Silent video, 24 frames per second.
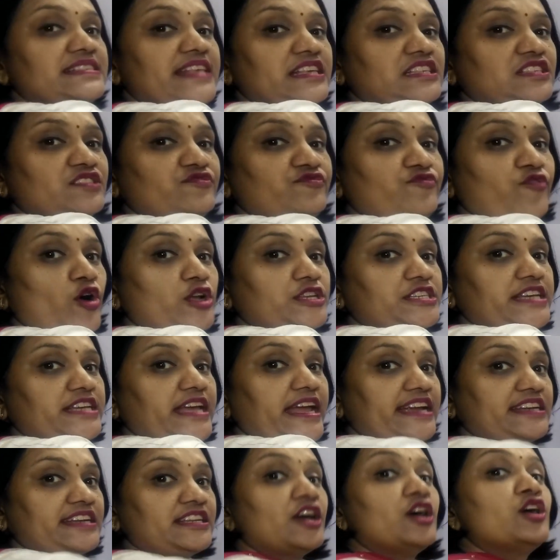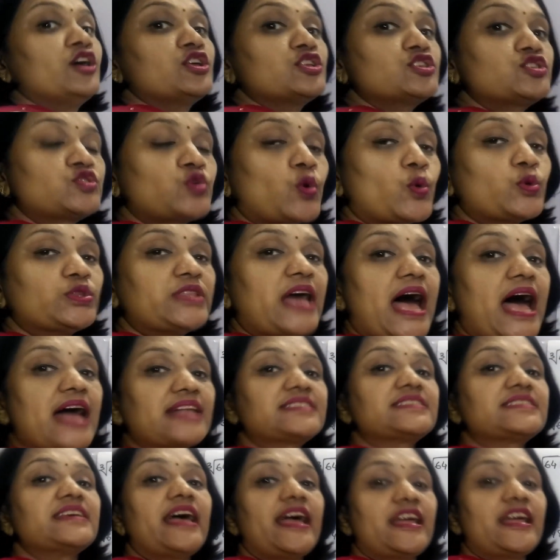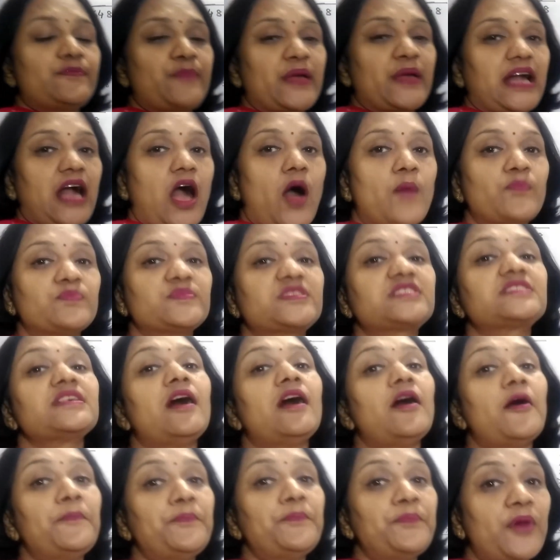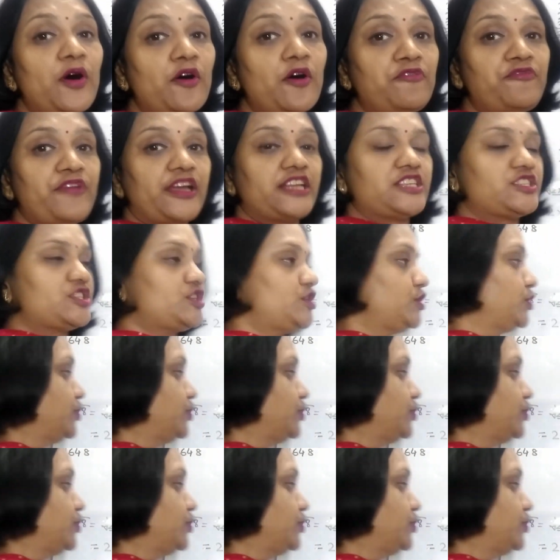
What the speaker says: 648 so that it becomes a perfect